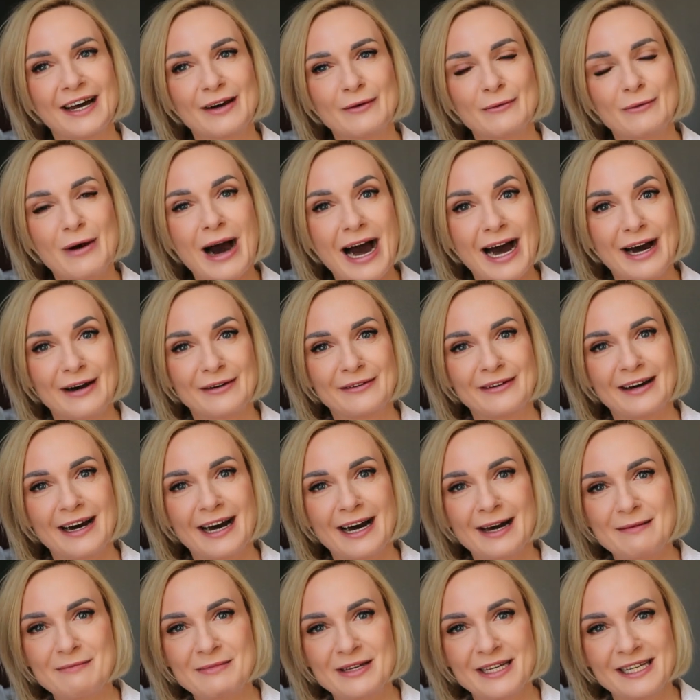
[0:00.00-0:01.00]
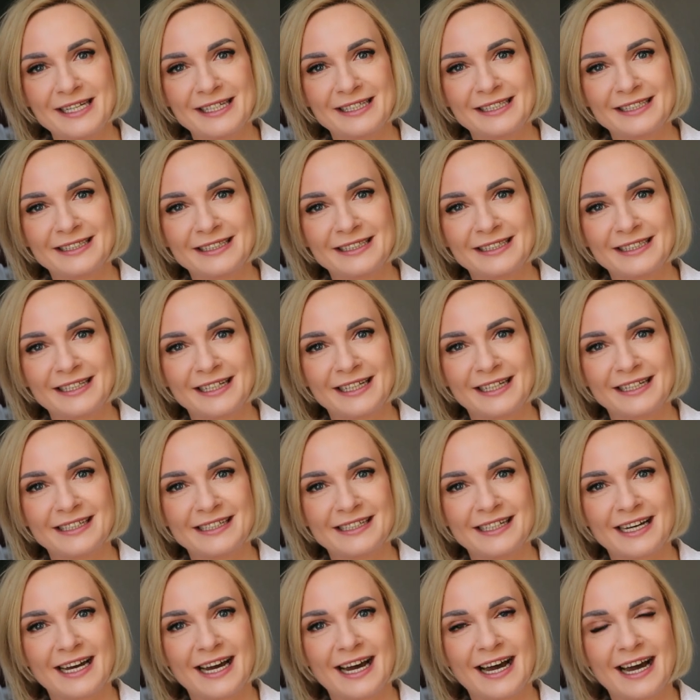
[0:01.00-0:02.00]
Wow, I mean,
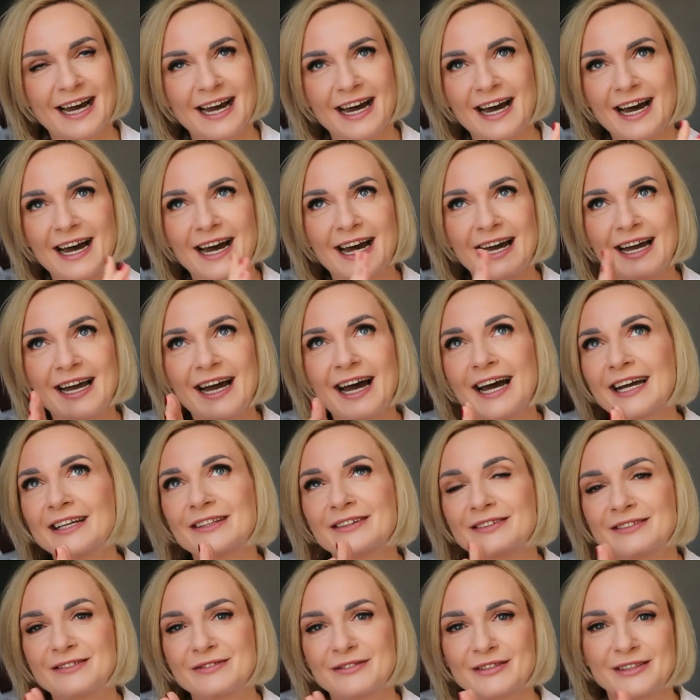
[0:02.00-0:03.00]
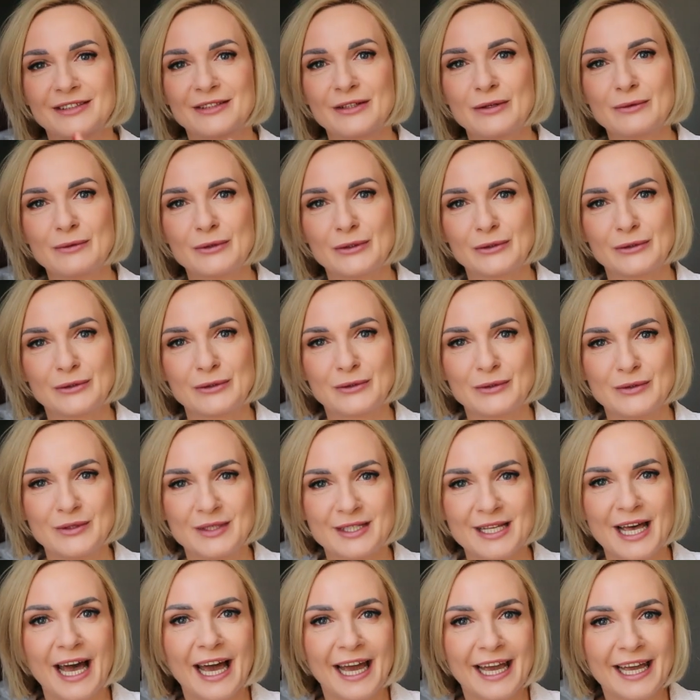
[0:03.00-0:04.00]
I, I don't even know what to
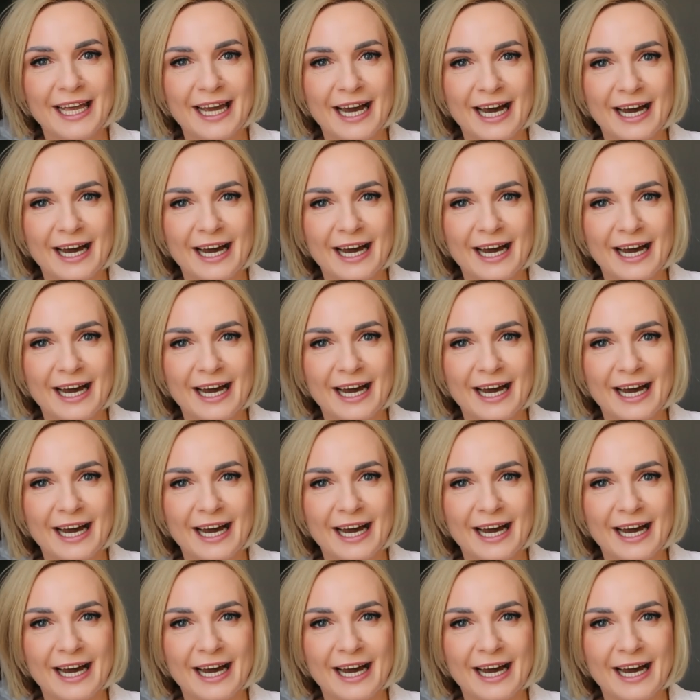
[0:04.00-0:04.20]
say.